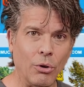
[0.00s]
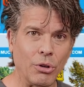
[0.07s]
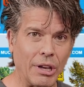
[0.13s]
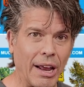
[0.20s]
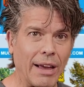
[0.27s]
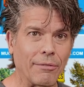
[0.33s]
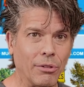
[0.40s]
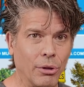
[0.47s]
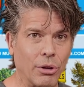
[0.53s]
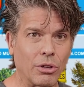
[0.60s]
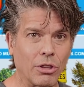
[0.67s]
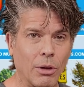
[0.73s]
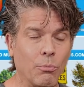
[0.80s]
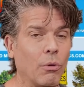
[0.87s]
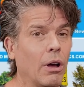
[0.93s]
You can have a look
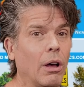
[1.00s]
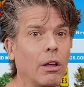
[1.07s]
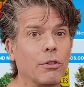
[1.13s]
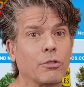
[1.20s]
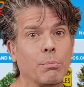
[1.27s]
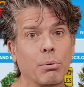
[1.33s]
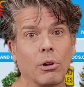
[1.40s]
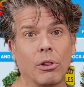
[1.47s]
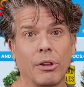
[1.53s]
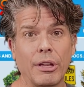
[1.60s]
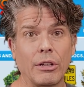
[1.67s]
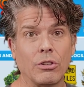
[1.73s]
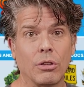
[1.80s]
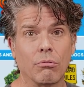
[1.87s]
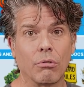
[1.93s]
at them. I'll also put a
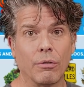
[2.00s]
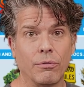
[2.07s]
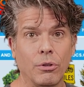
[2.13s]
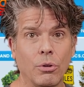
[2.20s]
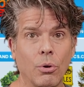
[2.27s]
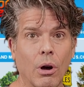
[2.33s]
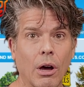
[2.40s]
link to the review